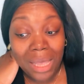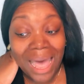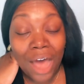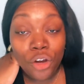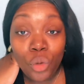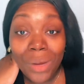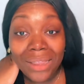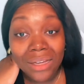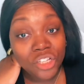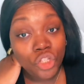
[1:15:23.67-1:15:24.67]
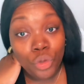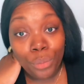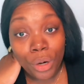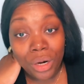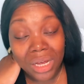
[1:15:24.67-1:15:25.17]
How do you get the
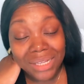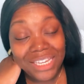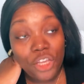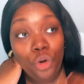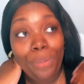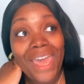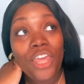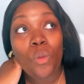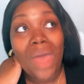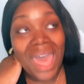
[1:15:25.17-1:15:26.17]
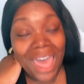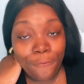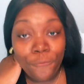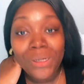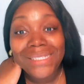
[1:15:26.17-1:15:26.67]
consumer to continue to pay you
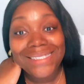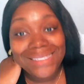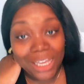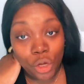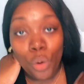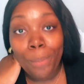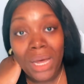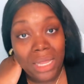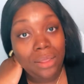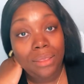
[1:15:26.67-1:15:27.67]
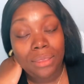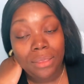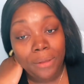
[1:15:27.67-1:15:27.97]
every single month?